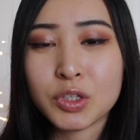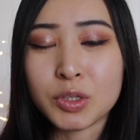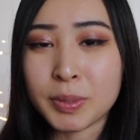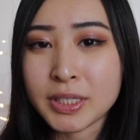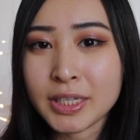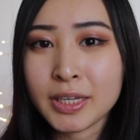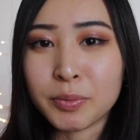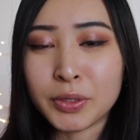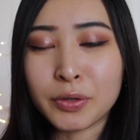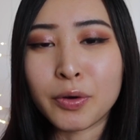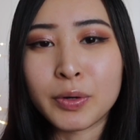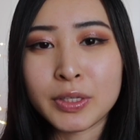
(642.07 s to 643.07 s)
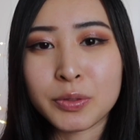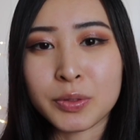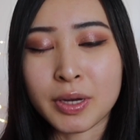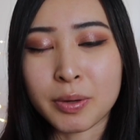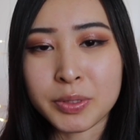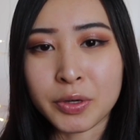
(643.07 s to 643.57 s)
So basically when you go into a
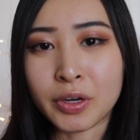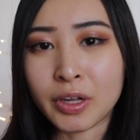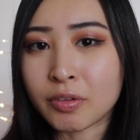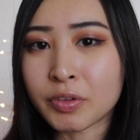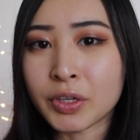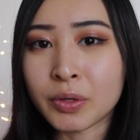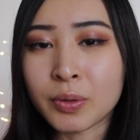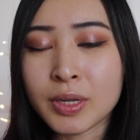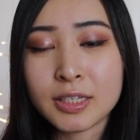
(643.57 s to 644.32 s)
cybersecurity interview,